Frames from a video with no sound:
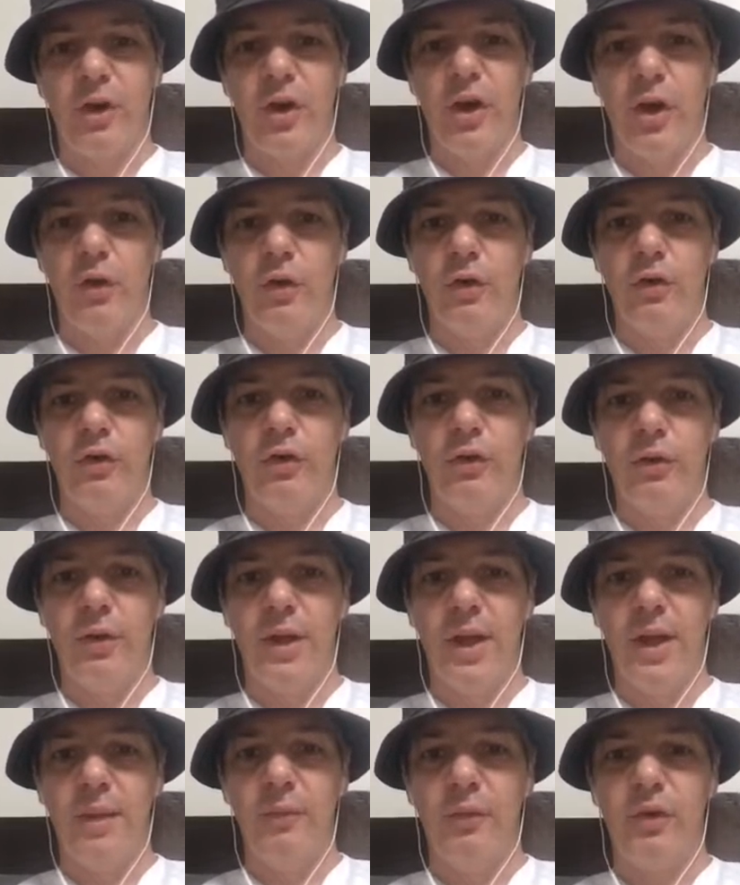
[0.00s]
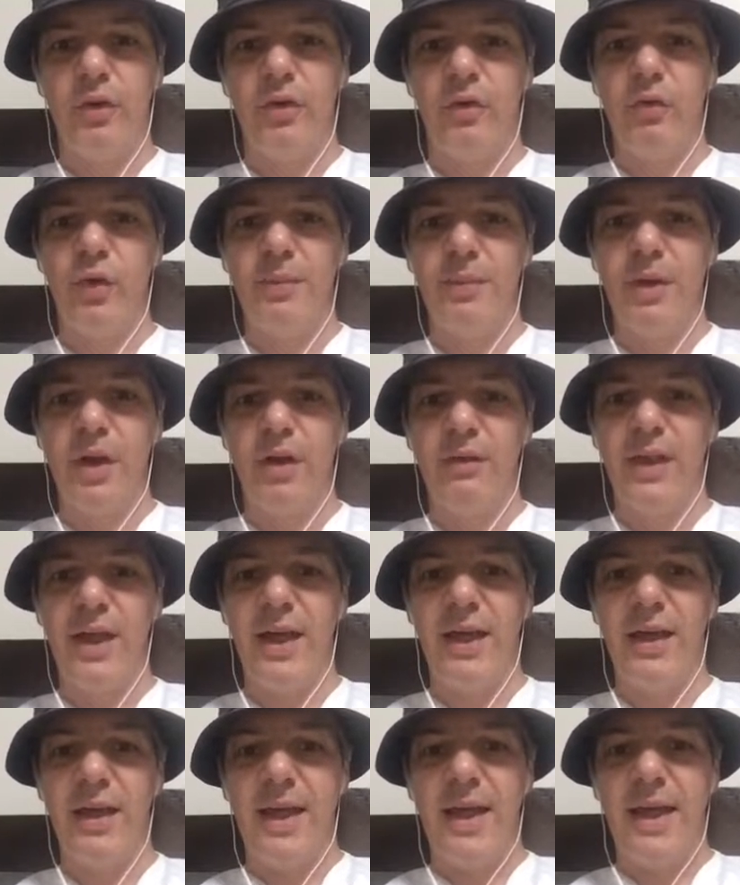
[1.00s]
I know that um, Richard Freeman over
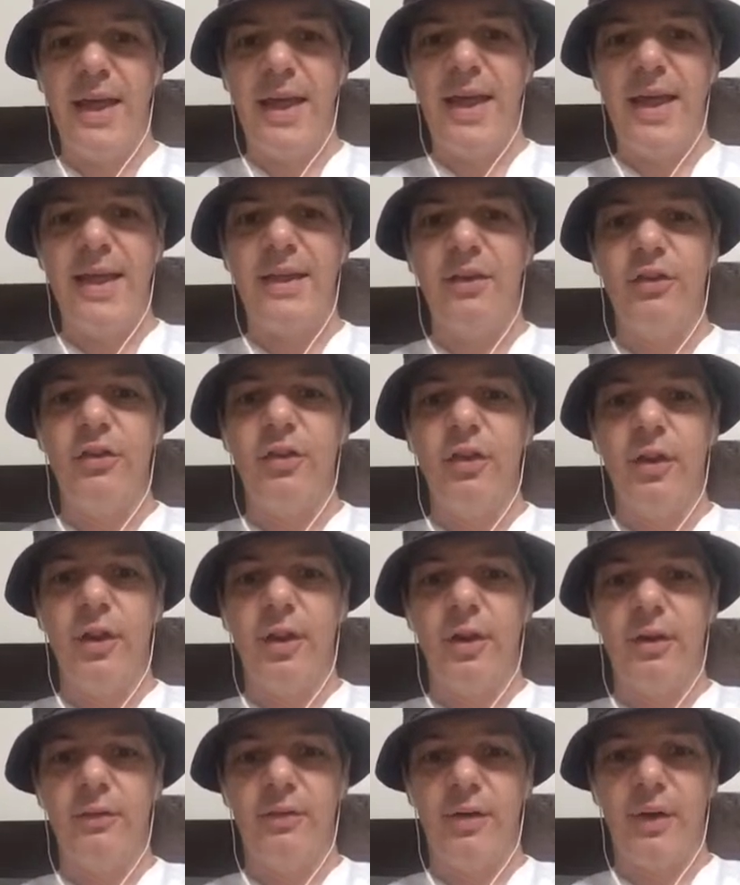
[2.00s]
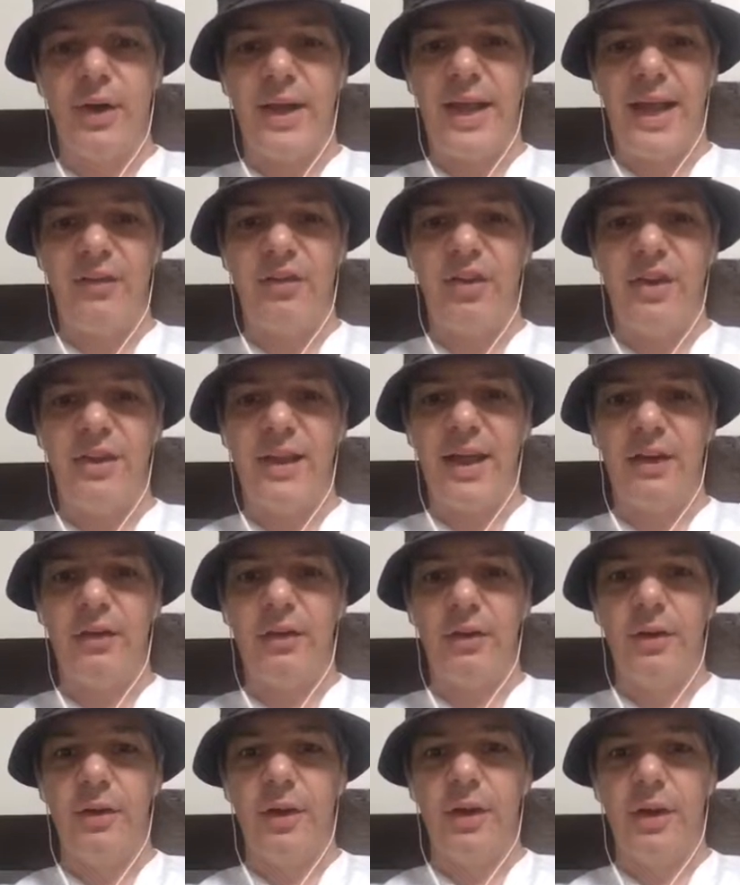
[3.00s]
there is very anti
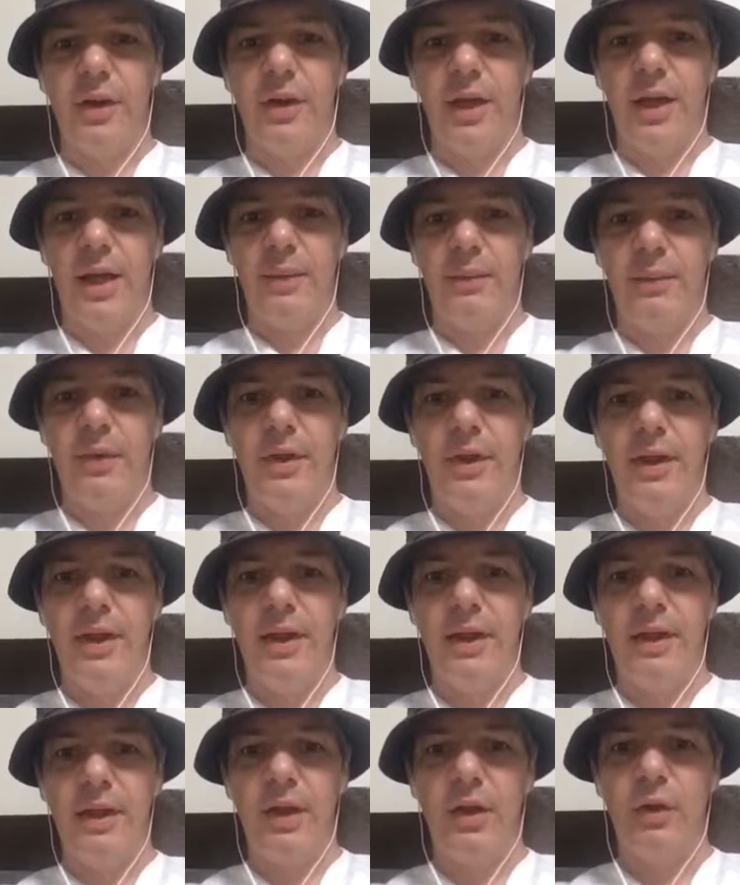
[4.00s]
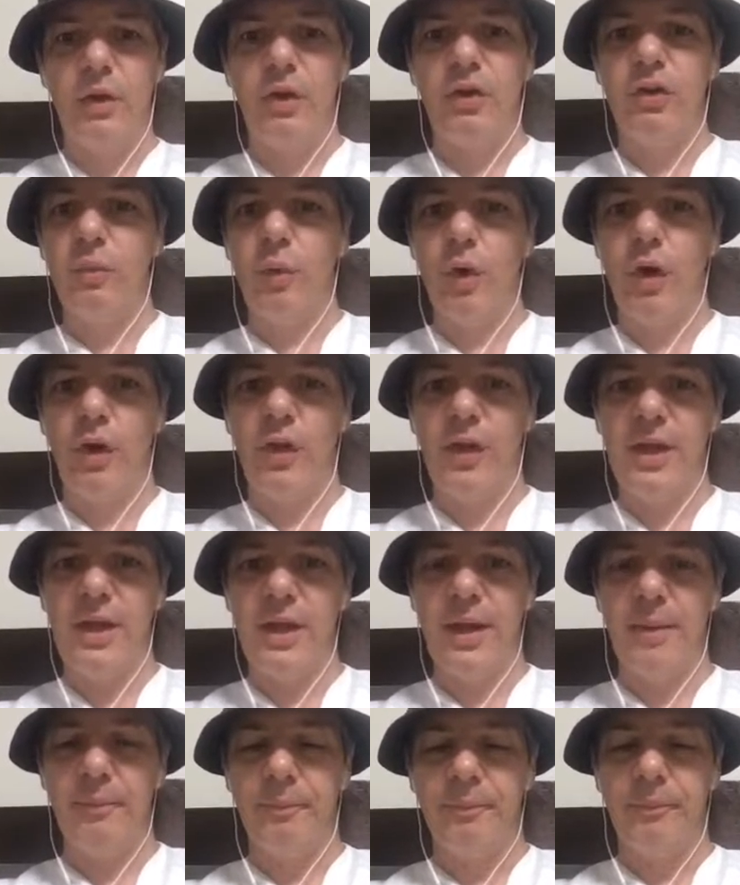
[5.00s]
that um, who is one of the
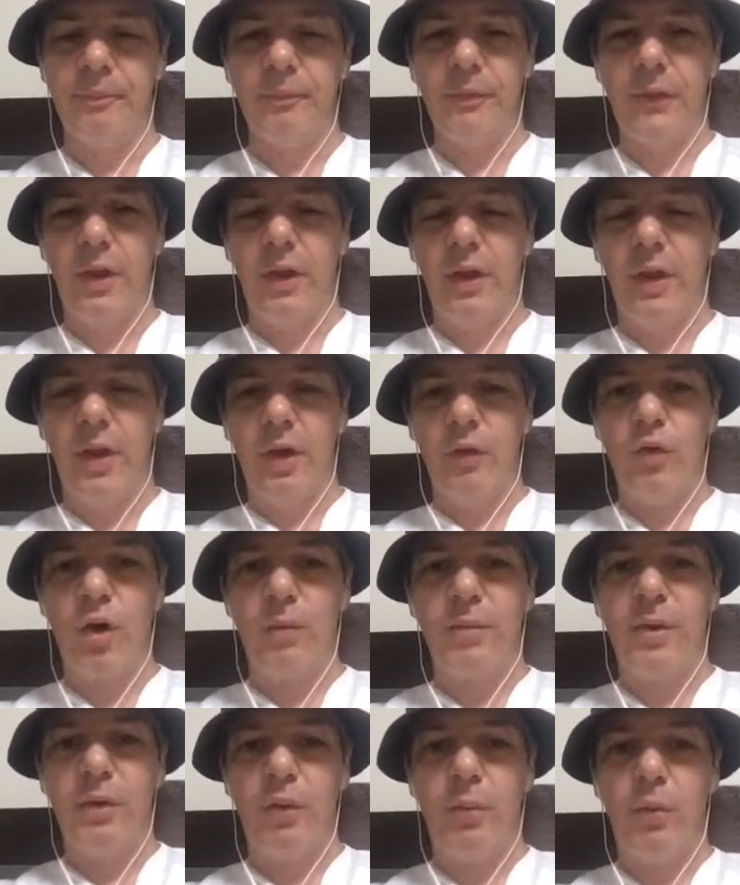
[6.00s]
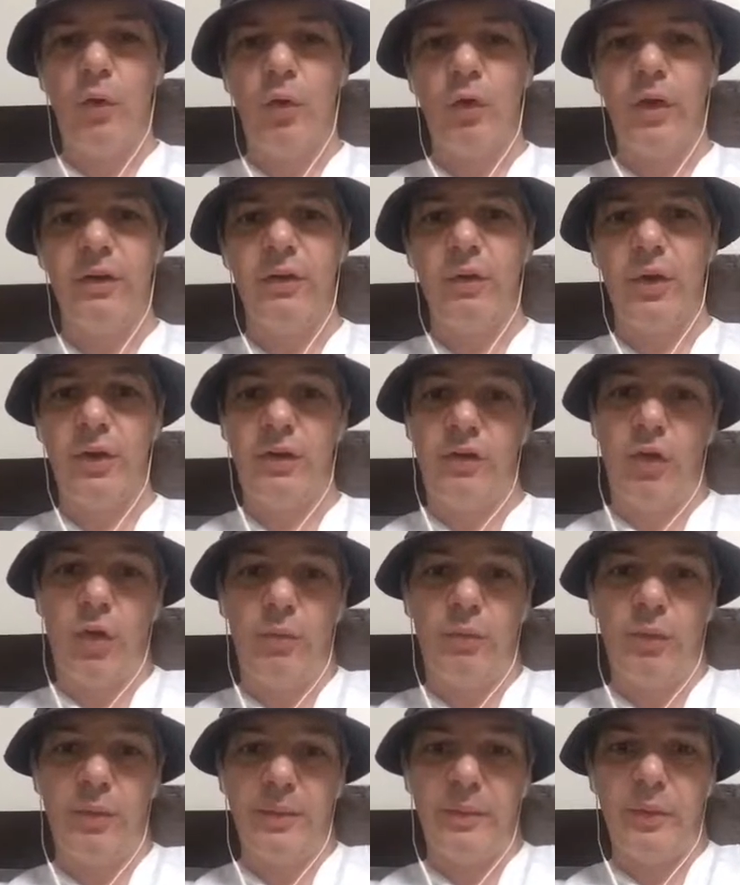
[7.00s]
um, rugby report, he's
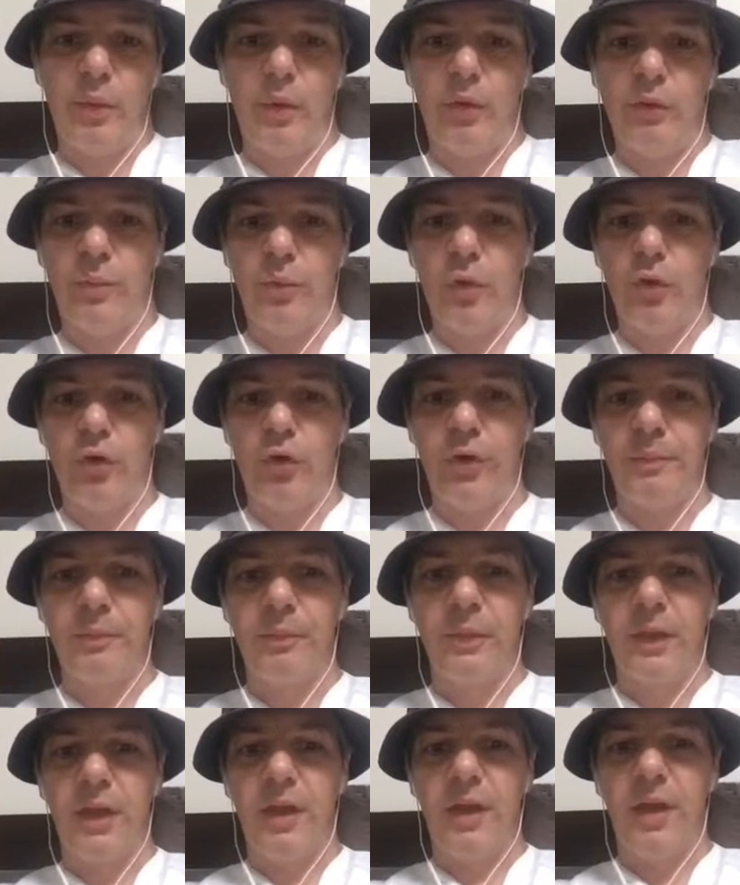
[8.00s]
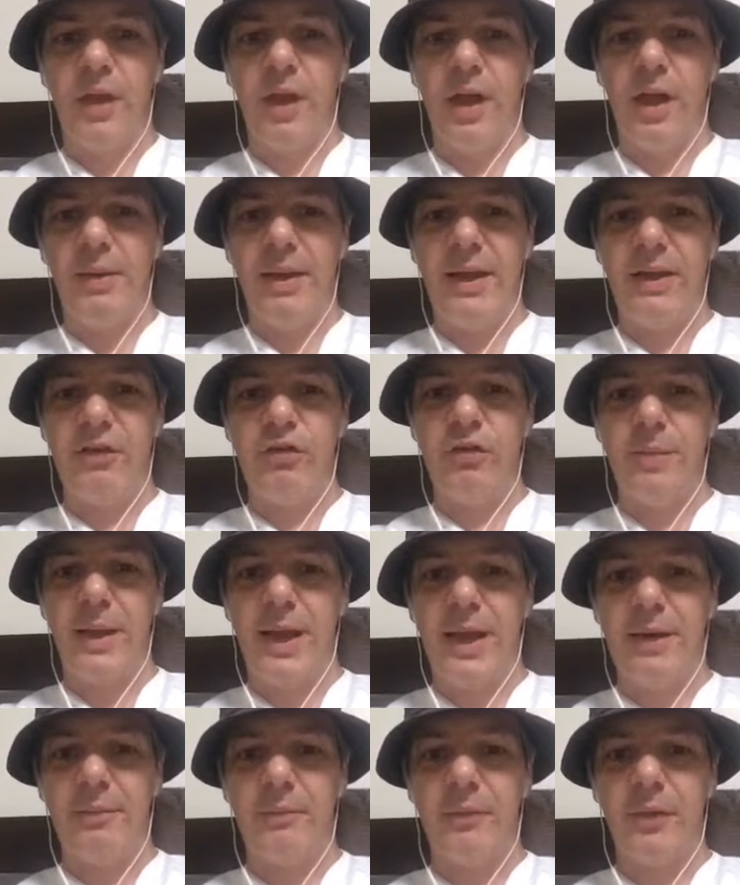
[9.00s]
top rugby report, reporter uh, in
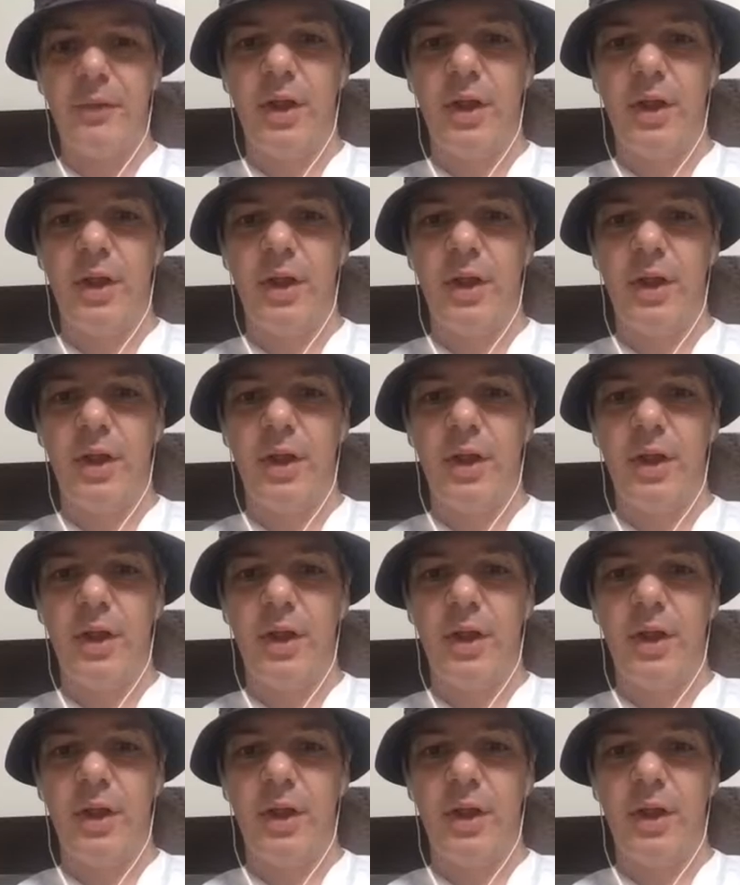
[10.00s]
Japan.